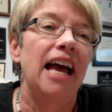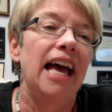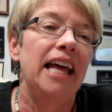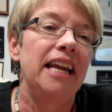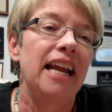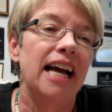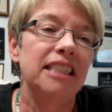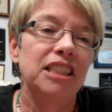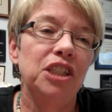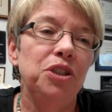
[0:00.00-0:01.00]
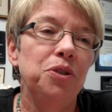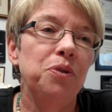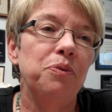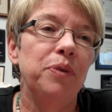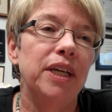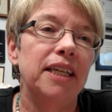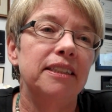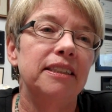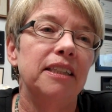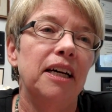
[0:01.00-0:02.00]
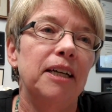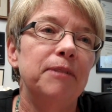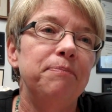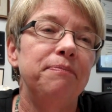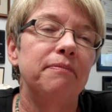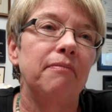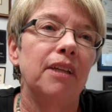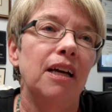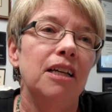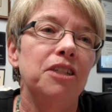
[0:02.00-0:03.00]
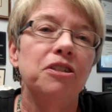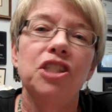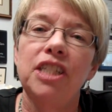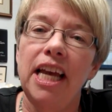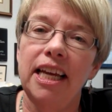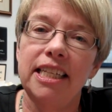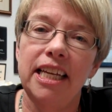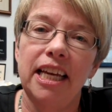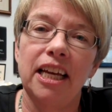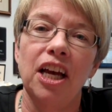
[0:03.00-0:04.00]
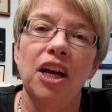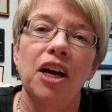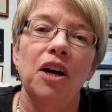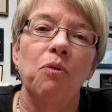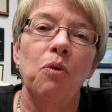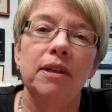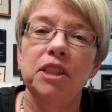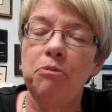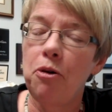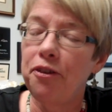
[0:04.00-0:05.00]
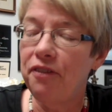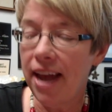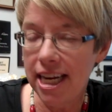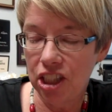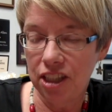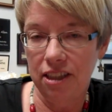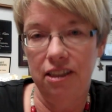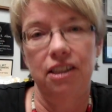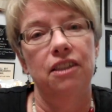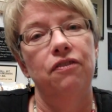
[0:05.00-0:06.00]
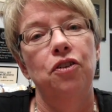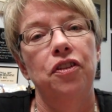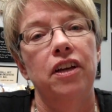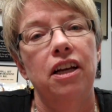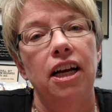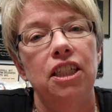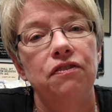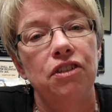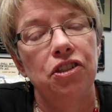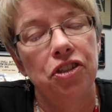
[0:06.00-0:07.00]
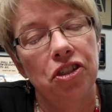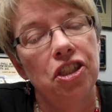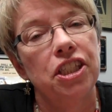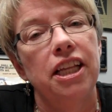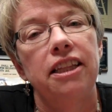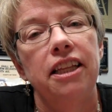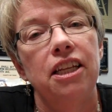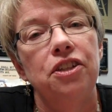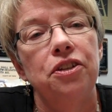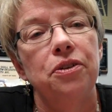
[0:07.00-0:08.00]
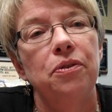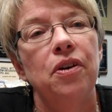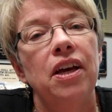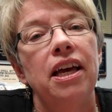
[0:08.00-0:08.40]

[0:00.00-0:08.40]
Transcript: and it has to do with understanding one's motivations for the kind of research that they do.